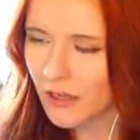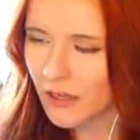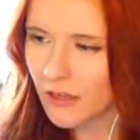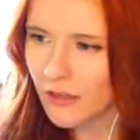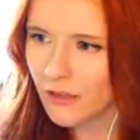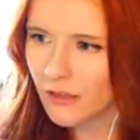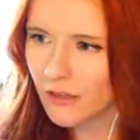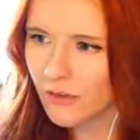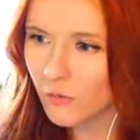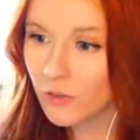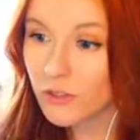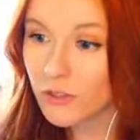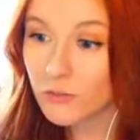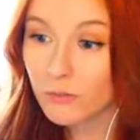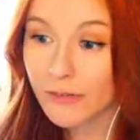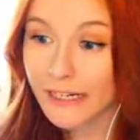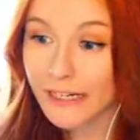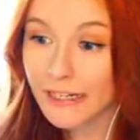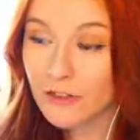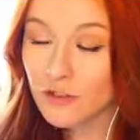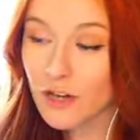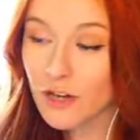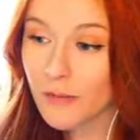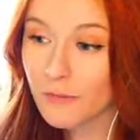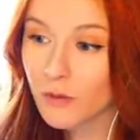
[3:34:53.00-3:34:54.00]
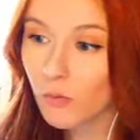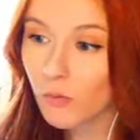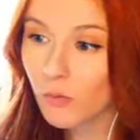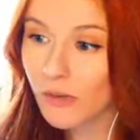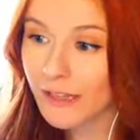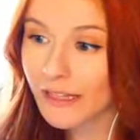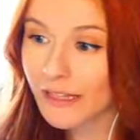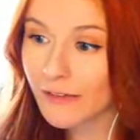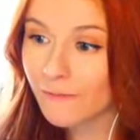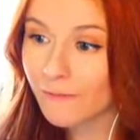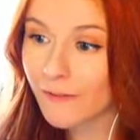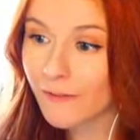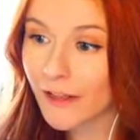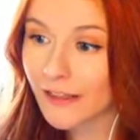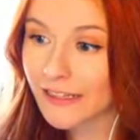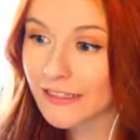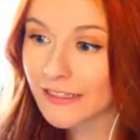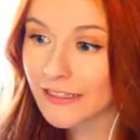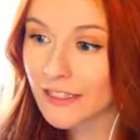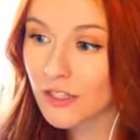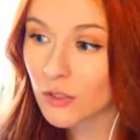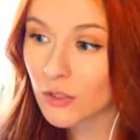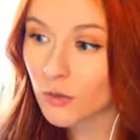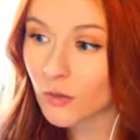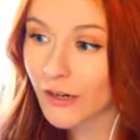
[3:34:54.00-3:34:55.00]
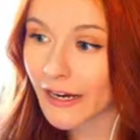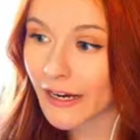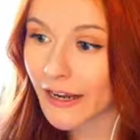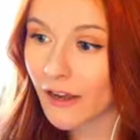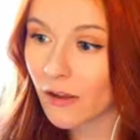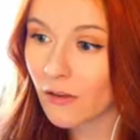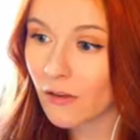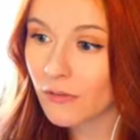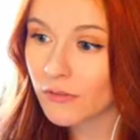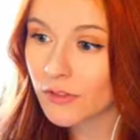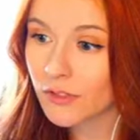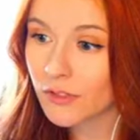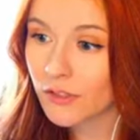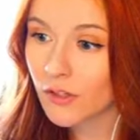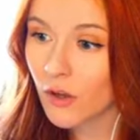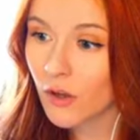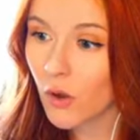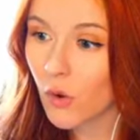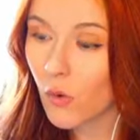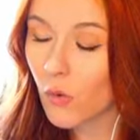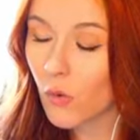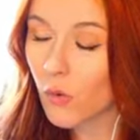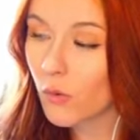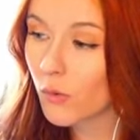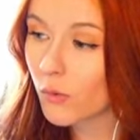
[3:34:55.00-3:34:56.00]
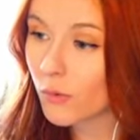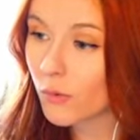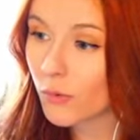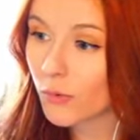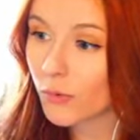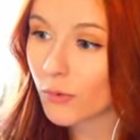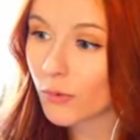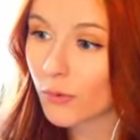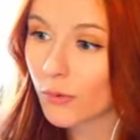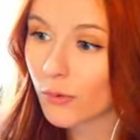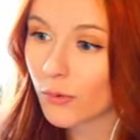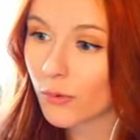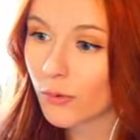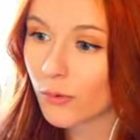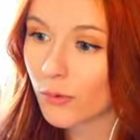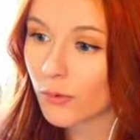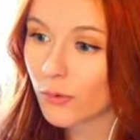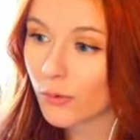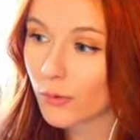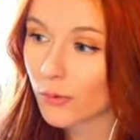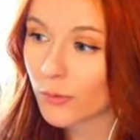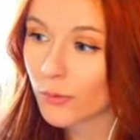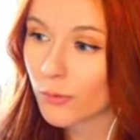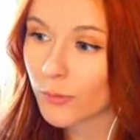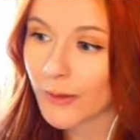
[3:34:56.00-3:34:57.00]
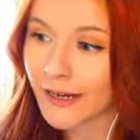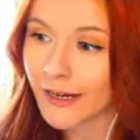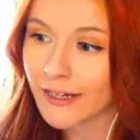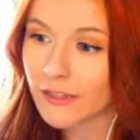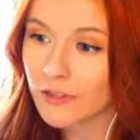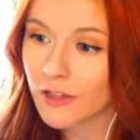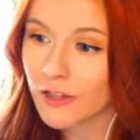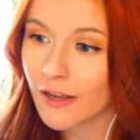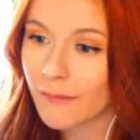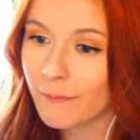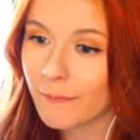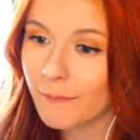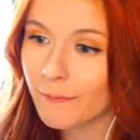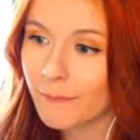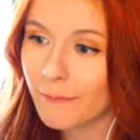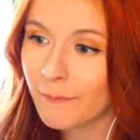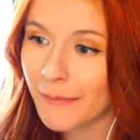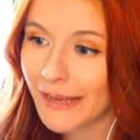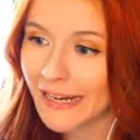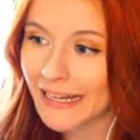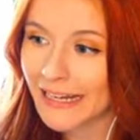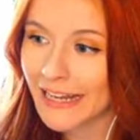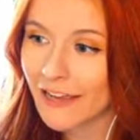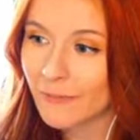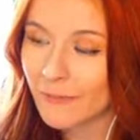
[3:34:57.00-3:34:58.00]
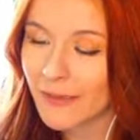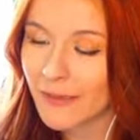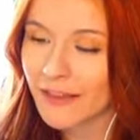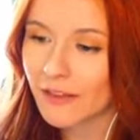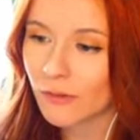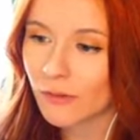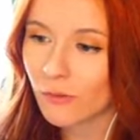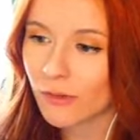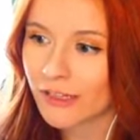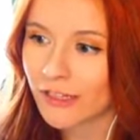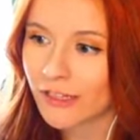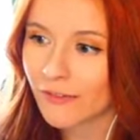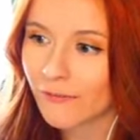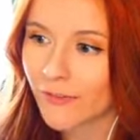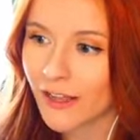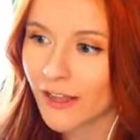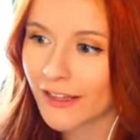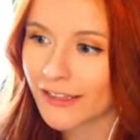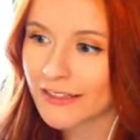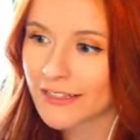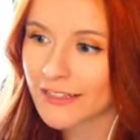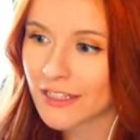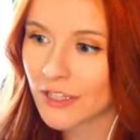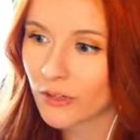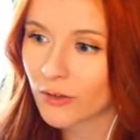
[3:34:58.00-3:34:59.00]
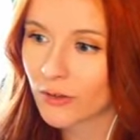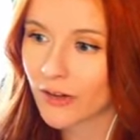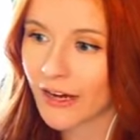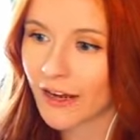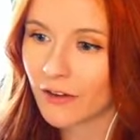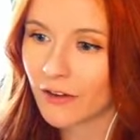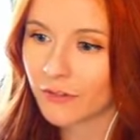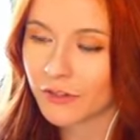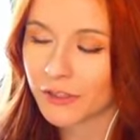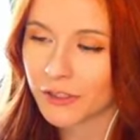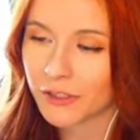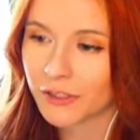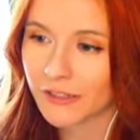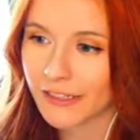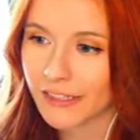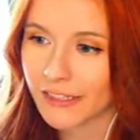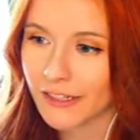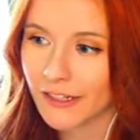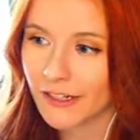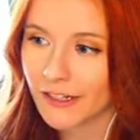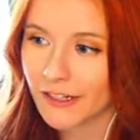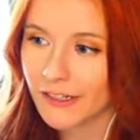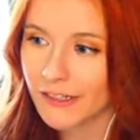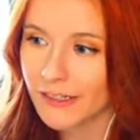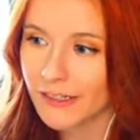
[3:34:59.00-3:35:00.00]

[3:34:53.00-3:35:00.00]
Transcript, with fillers: Was Raindrop the one that fell into the ground? Oh, Raindrop might have been the one that fell into the ground earlier.